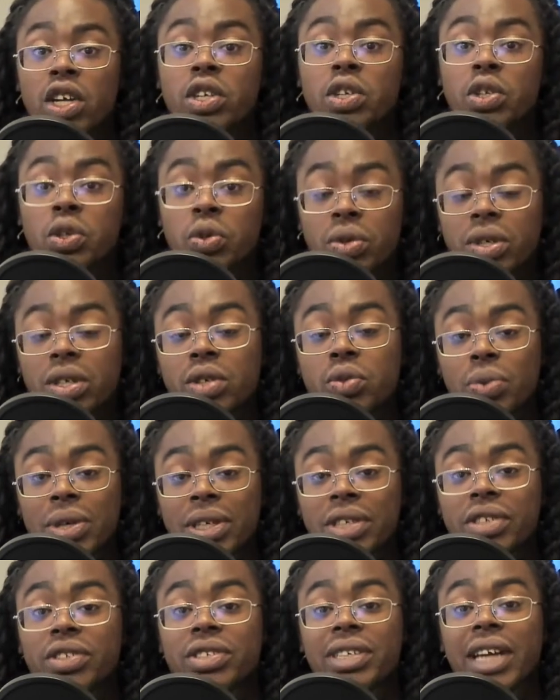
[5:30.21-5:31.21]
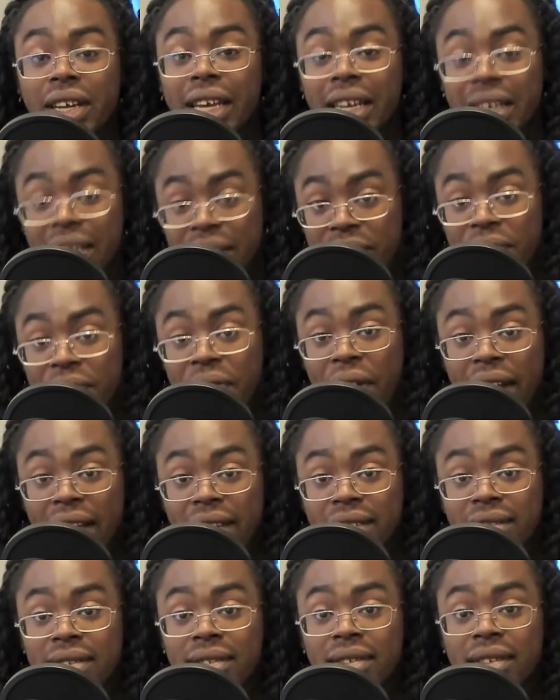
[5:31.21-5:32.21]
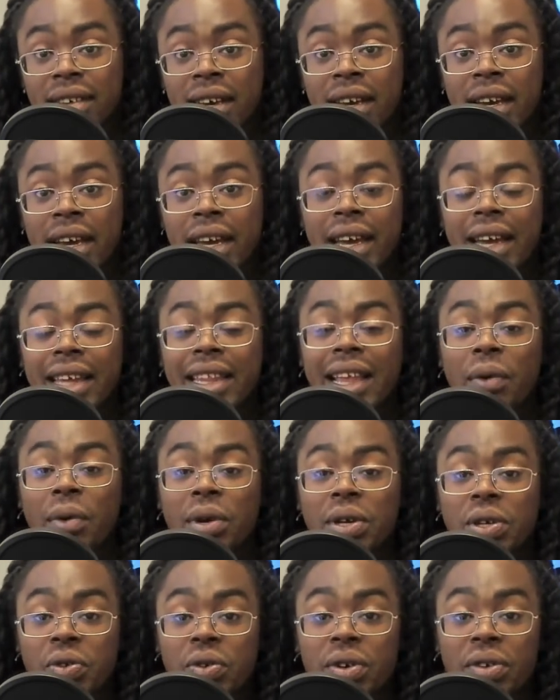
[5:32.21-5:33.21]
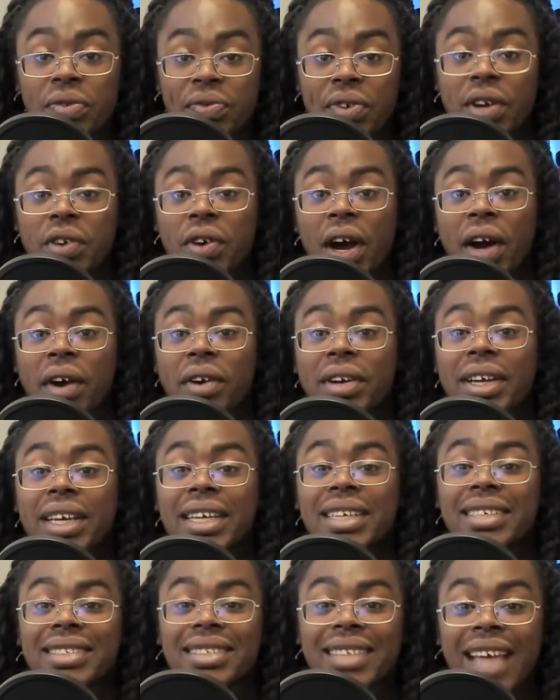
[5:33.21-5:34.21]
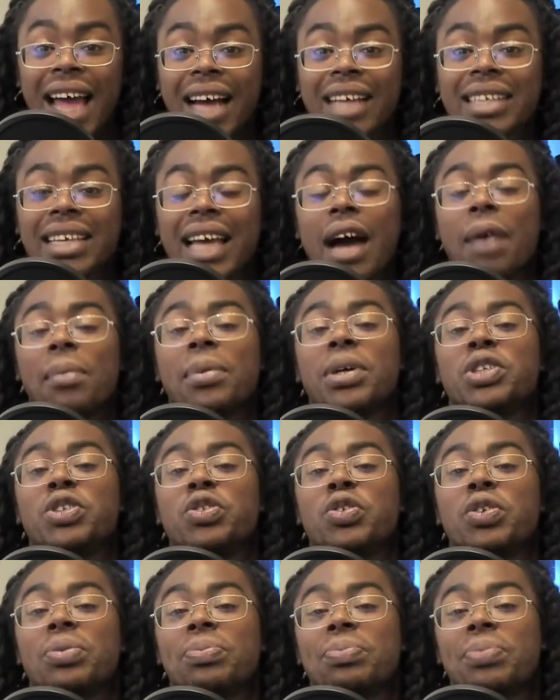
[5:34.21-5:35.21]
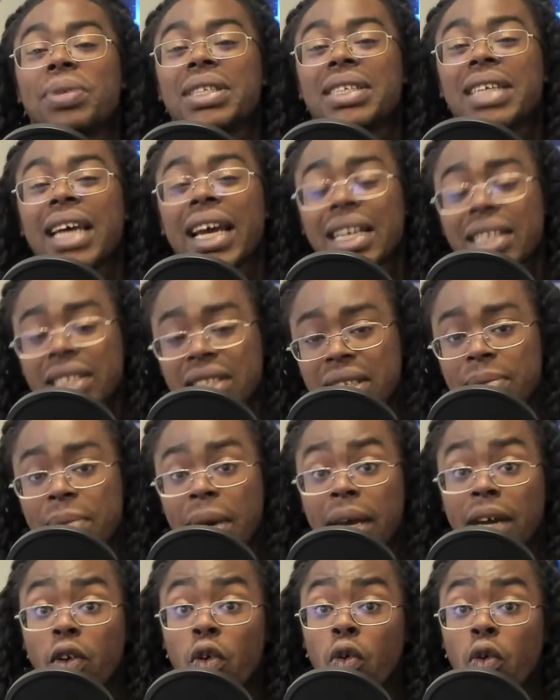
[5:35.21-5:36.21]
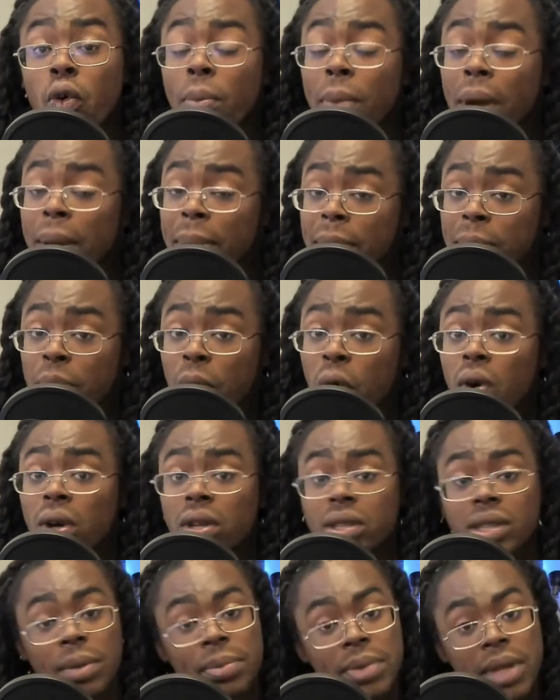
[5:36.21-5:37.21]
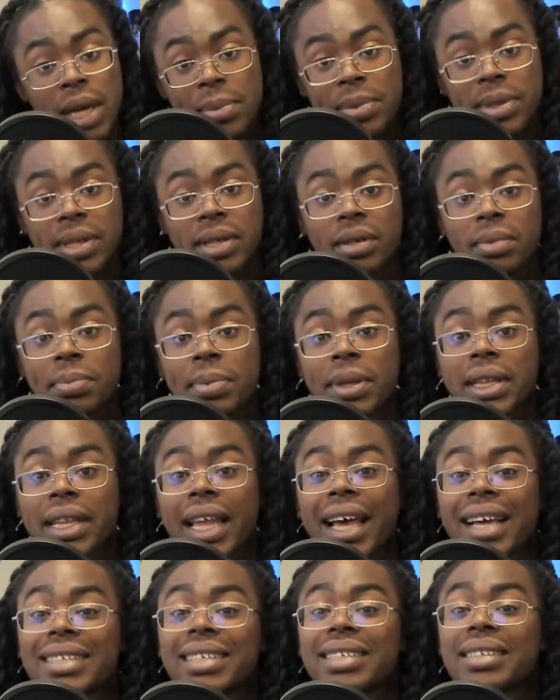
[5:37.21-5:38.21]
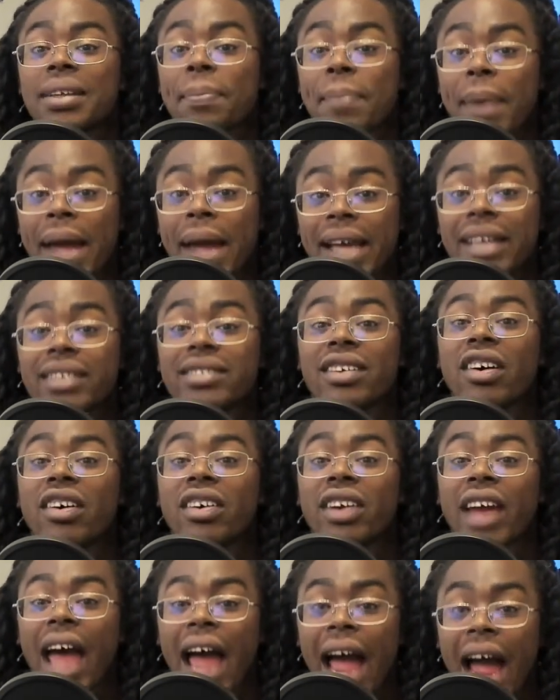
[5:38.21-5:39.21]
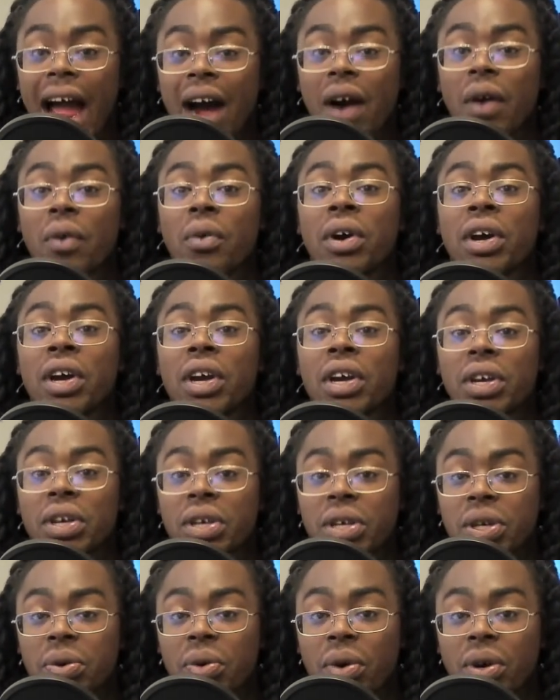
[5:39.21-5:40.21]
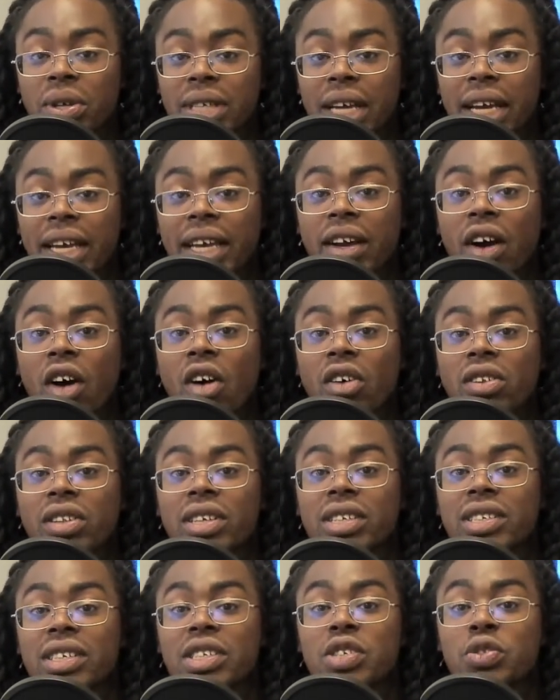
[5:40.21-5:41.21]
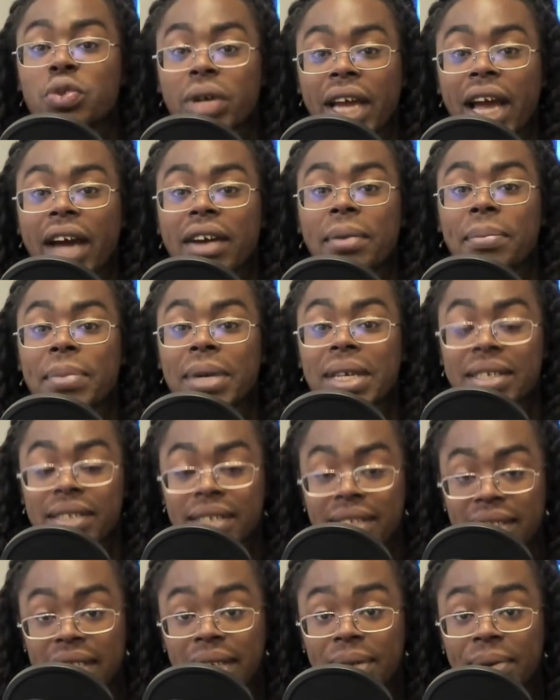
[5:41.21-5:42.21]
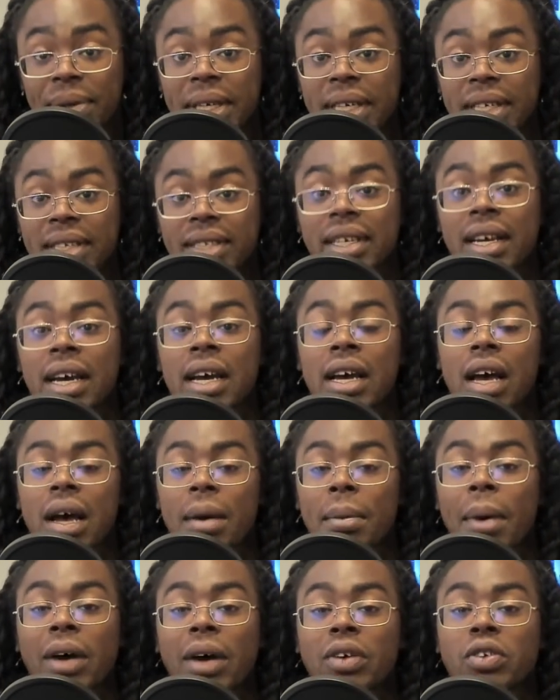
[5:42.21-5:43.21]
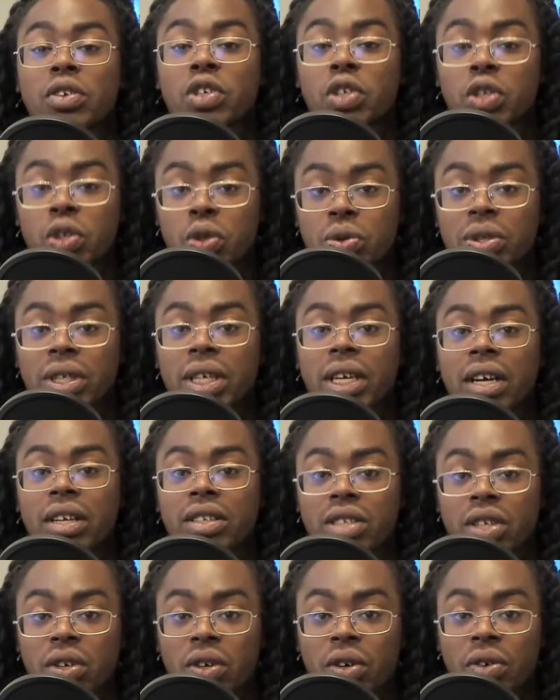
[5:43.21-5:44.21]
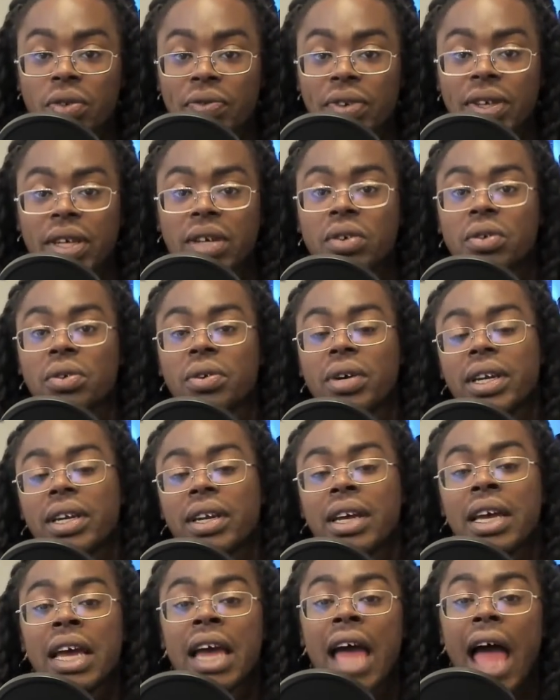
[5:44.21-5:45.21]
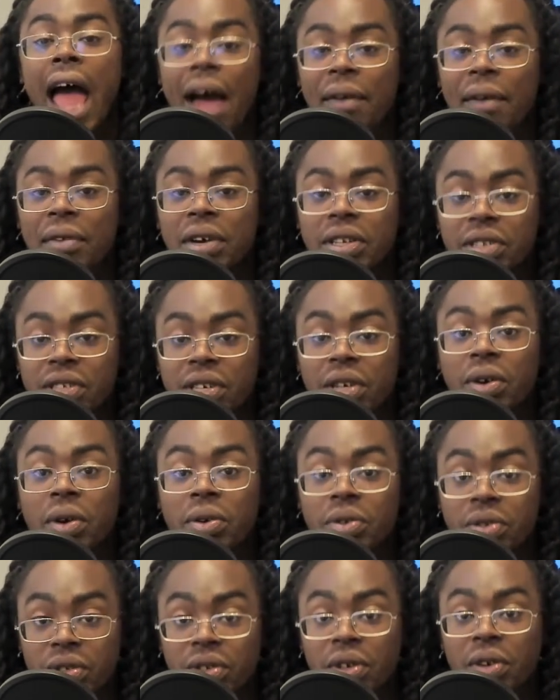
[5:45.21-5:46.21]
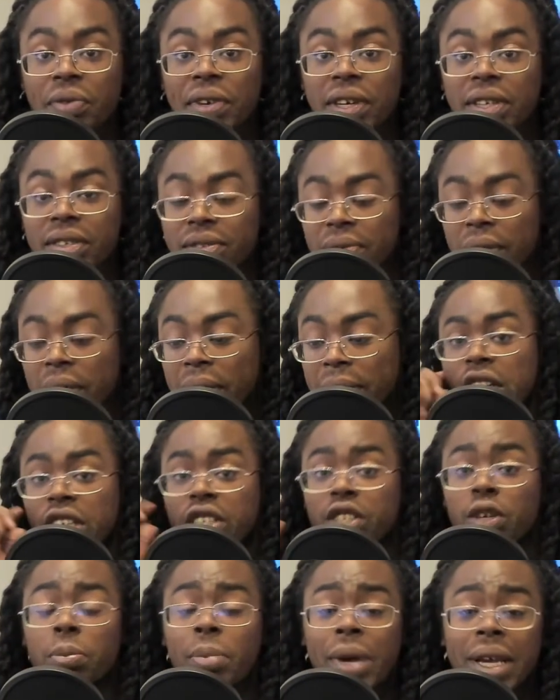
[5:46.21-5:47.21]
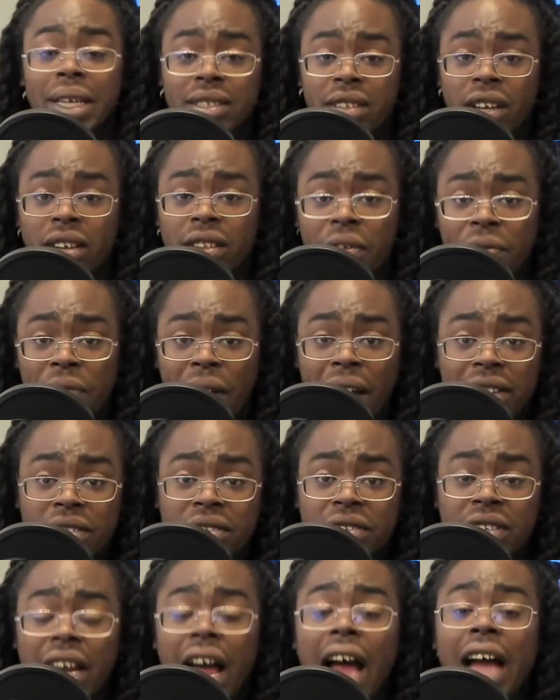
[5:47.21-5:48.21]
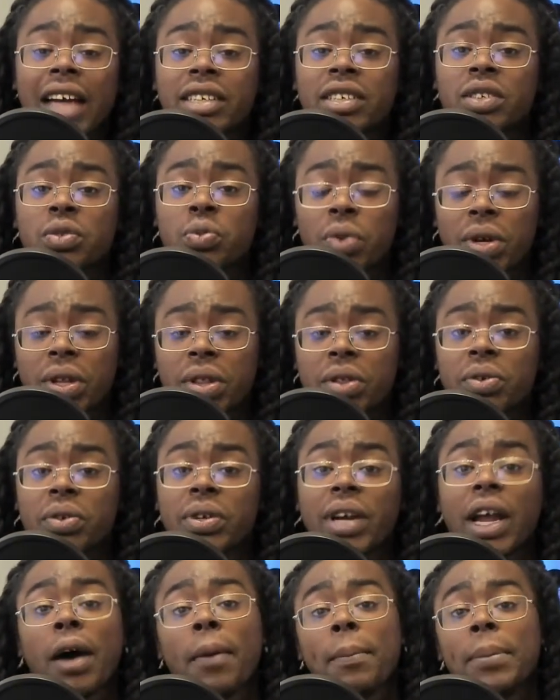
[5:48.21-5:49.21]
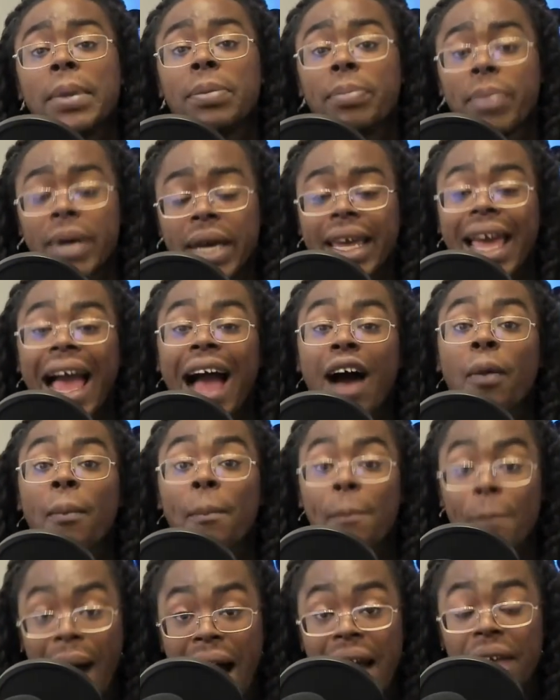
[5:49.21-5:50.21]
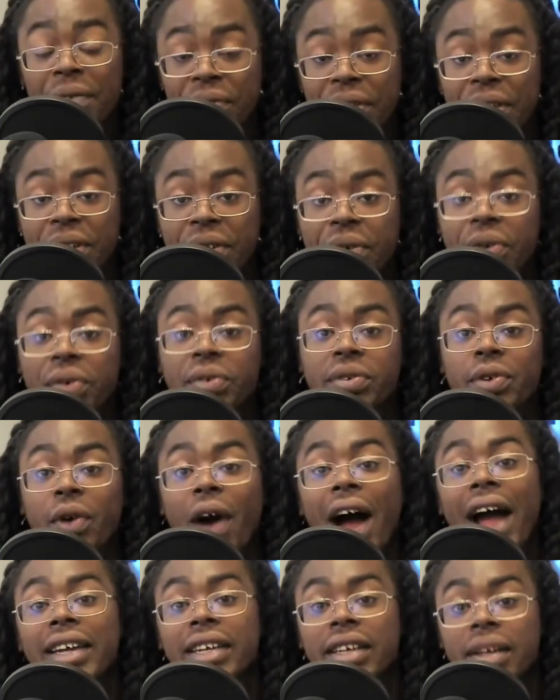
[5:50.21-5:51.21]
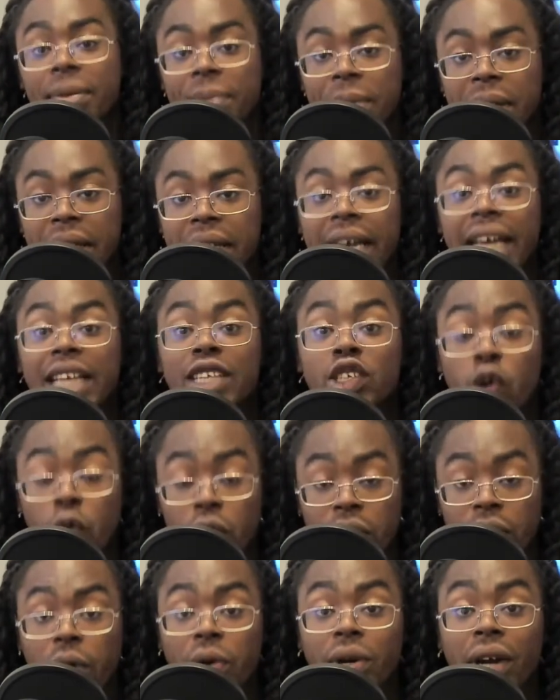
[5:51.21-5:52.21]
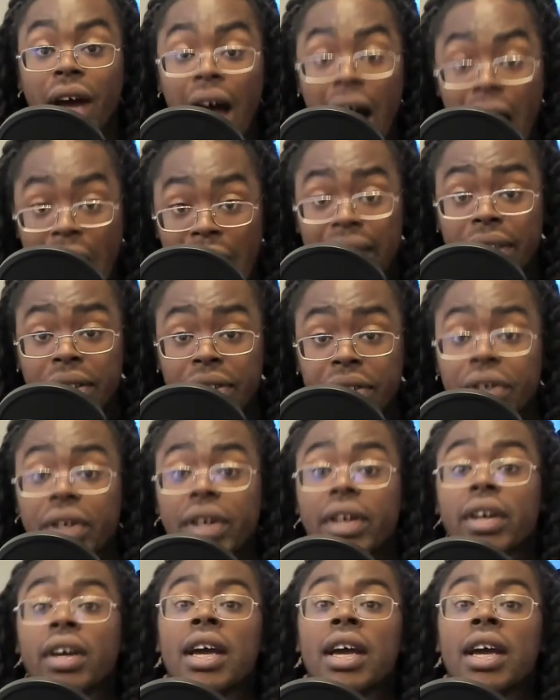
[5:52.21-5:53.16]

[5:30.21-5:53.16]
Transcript: Do this research in advance, and that way you can figure out exactly how much you could potentially make, or maybe more, sometimes a little bit less. It depends on how you are taking all this into account and being serious about using a Turo vehicle and having a Turo service, right? So based on the factors that I just went through, it helped me pick out my vehicle. So I ended up getting a Toyota Highlander.